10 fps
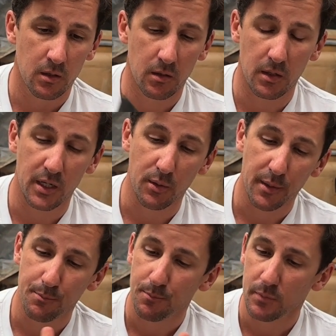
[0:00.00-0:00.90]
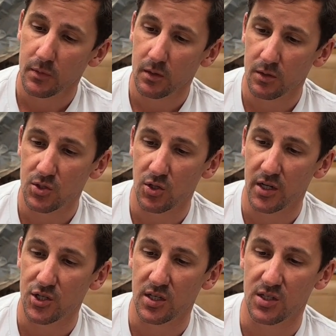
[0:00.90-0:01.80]
anyway,
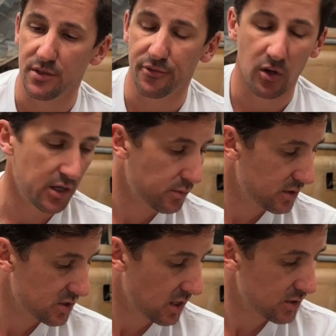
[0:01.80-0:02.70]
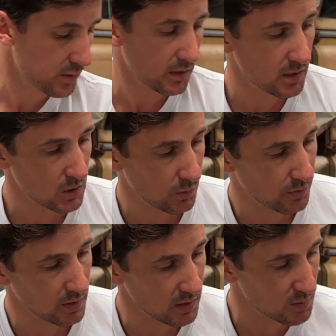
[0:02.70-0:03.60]
strange things you find when you start doing these sort of
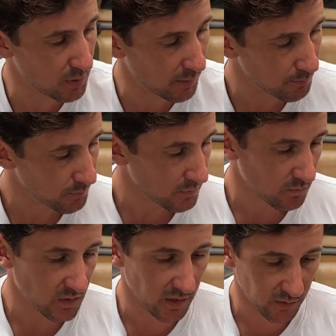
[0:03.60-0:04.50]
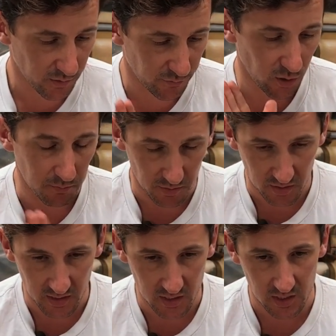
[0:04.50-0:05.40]
things, but can confirm that
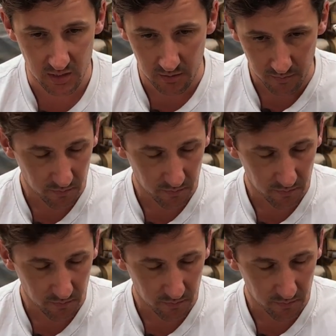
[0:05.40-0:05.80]
this